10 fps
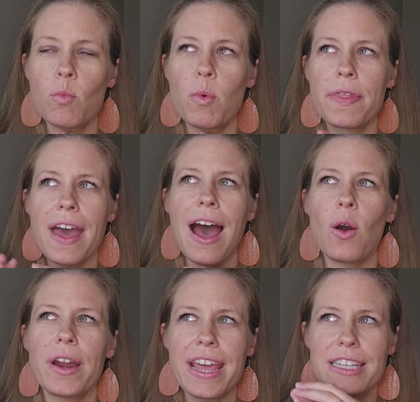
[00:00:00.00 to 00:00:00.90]

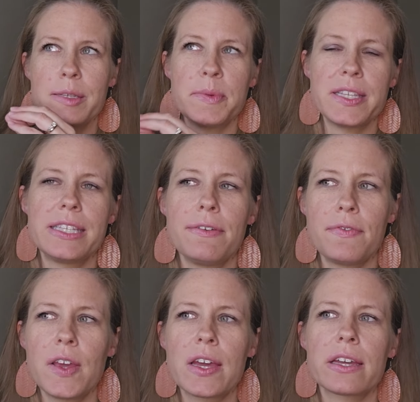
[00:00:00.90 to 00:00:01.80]
without a
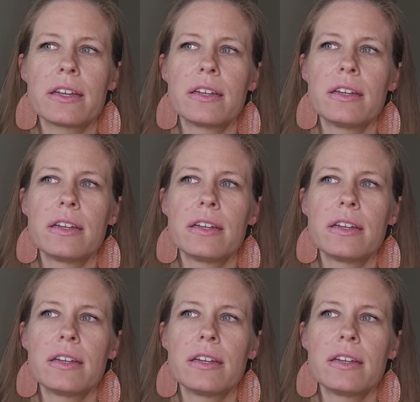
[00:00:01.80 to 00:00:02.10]
specific